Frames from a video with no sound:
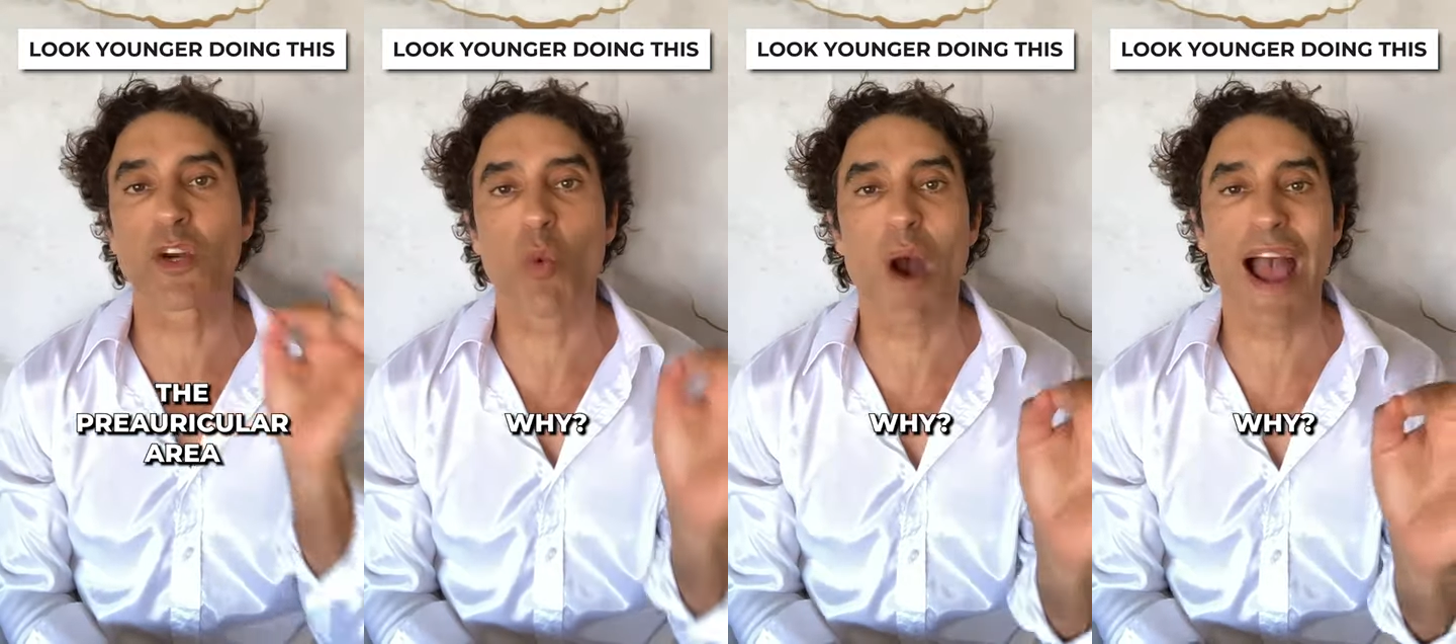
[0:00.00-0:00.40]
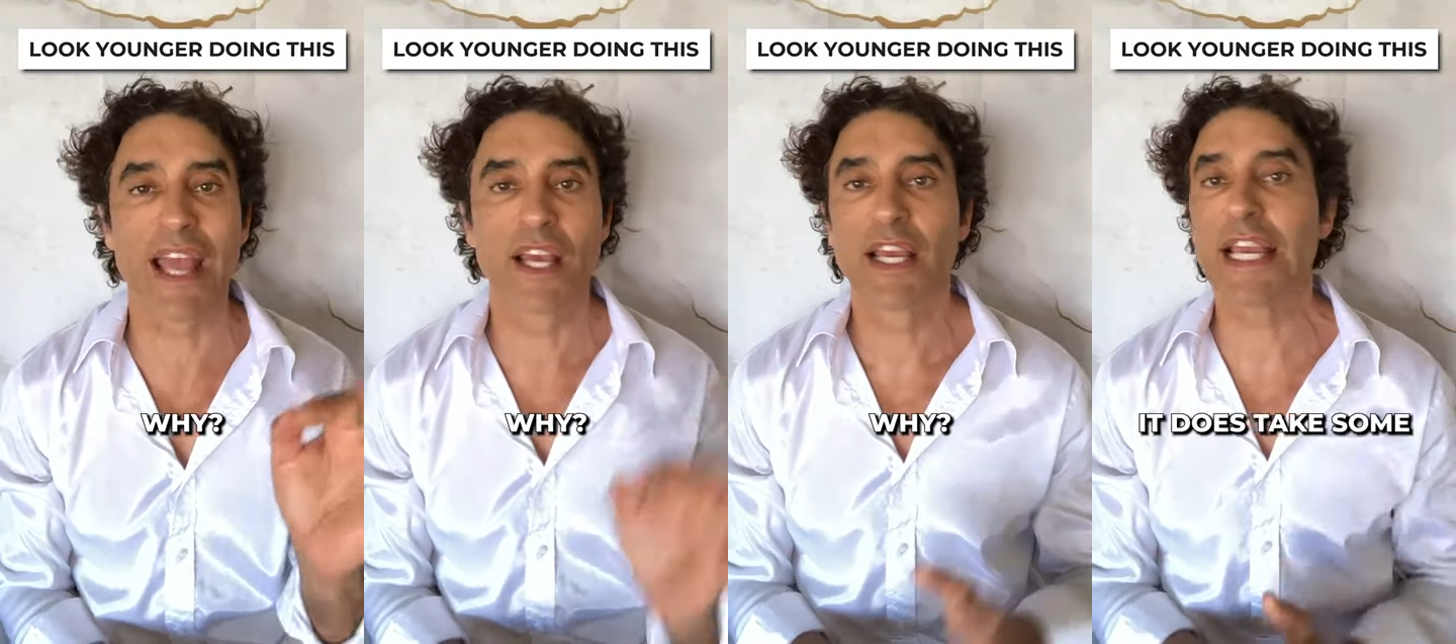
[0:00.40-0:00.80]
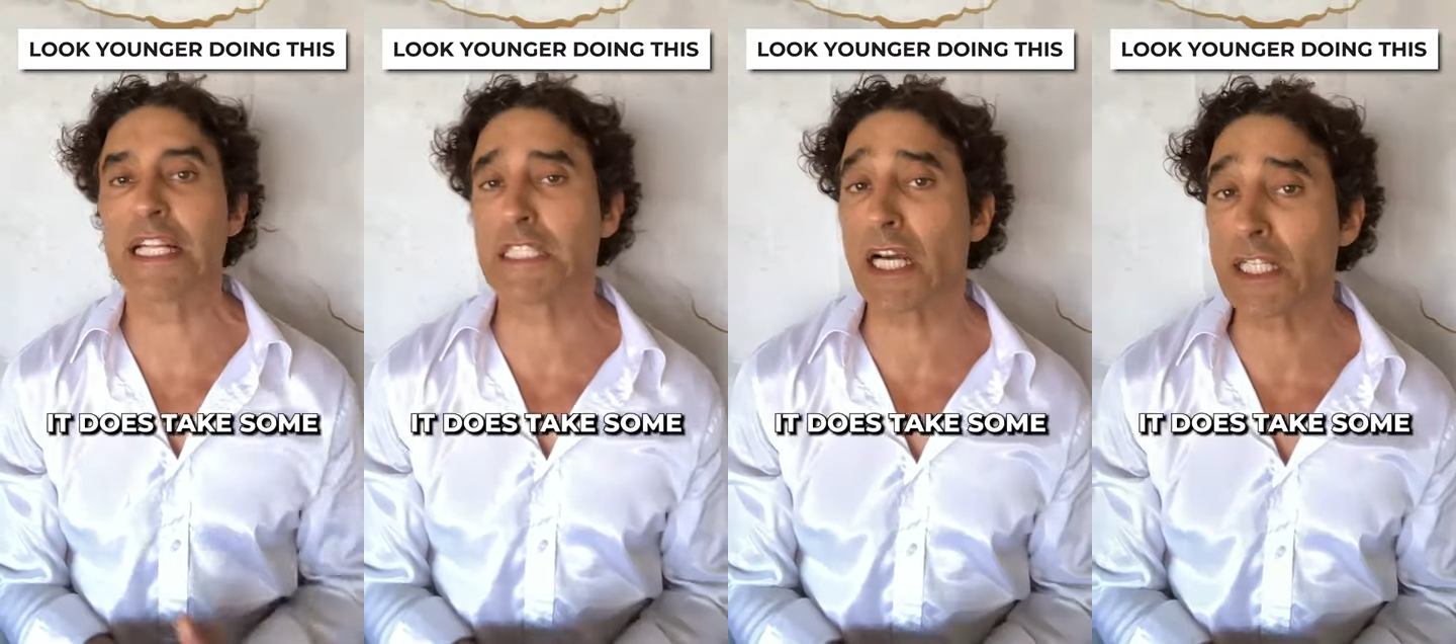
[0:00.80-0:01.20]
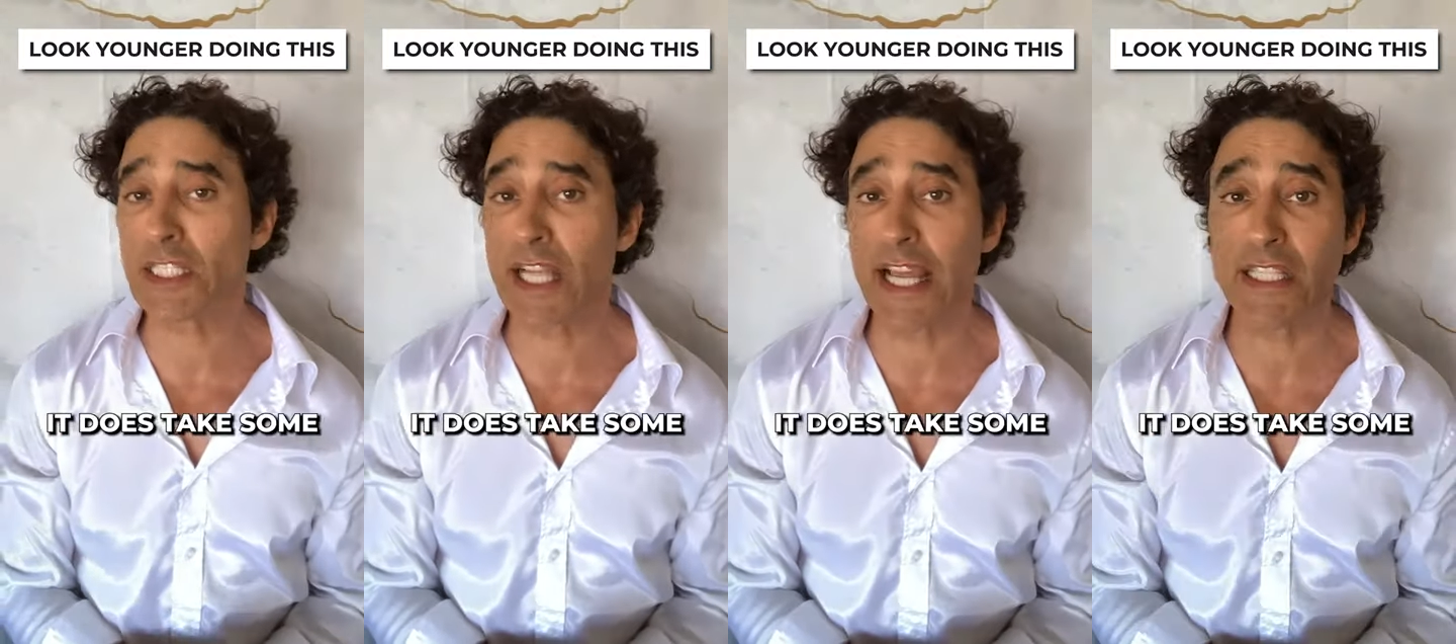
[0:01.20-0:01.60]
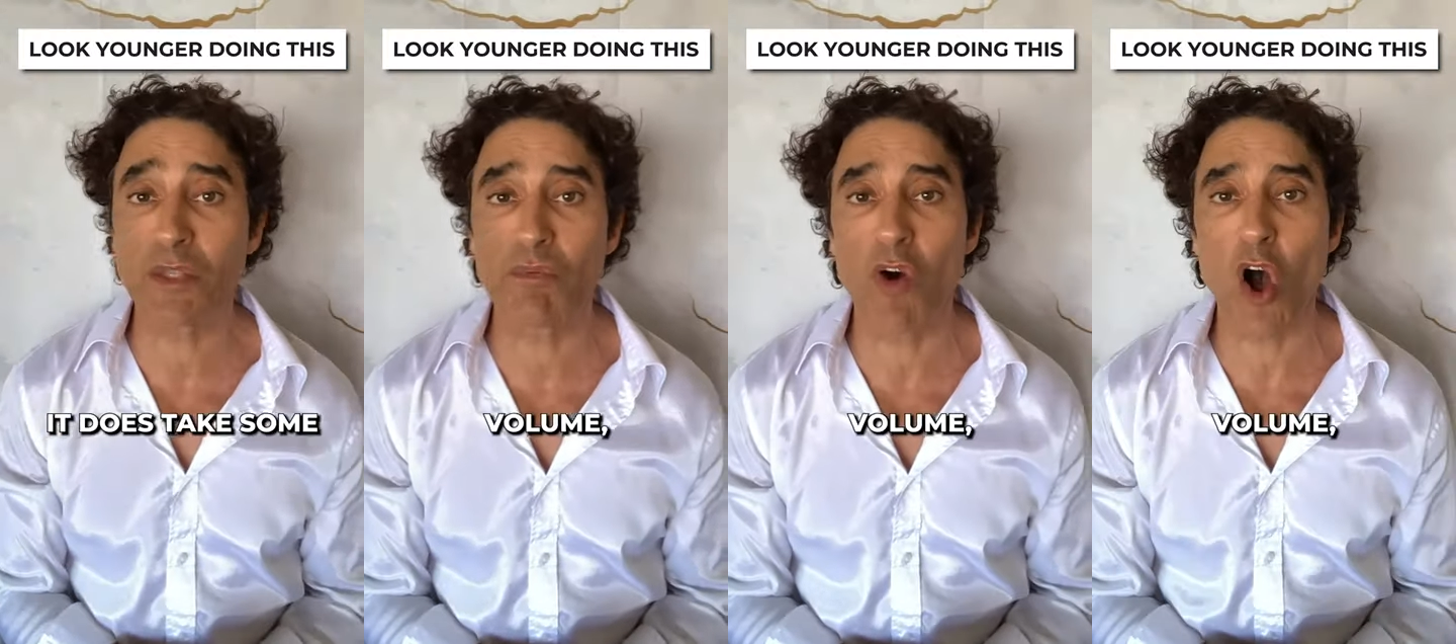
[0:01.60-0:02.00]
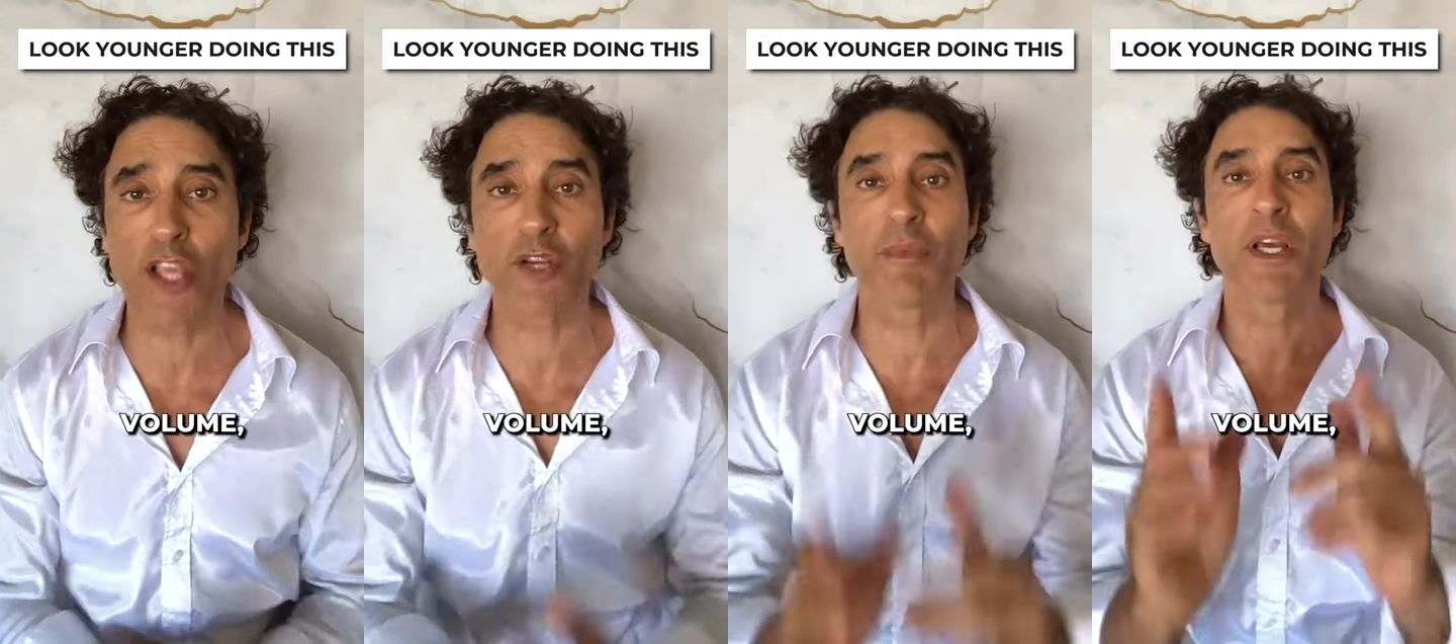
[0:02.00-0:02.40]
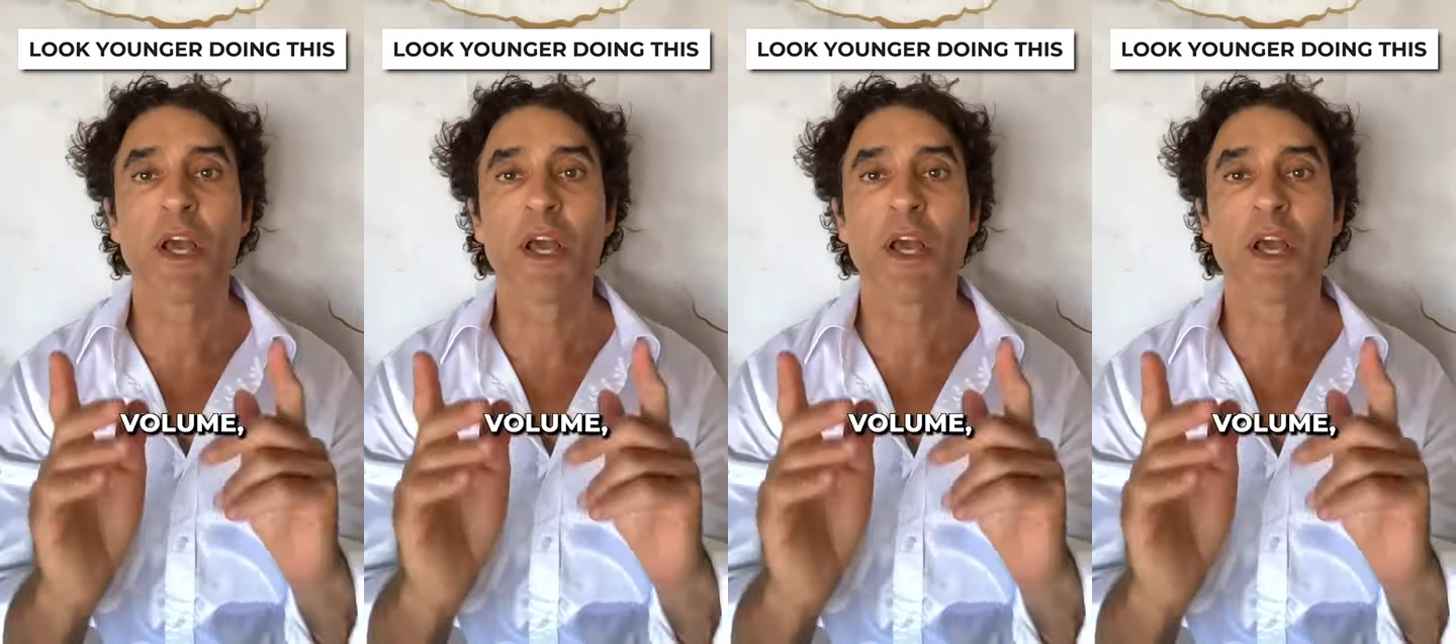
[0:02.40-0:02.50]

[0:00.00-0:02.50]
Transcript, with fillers: Why? It does take some volume,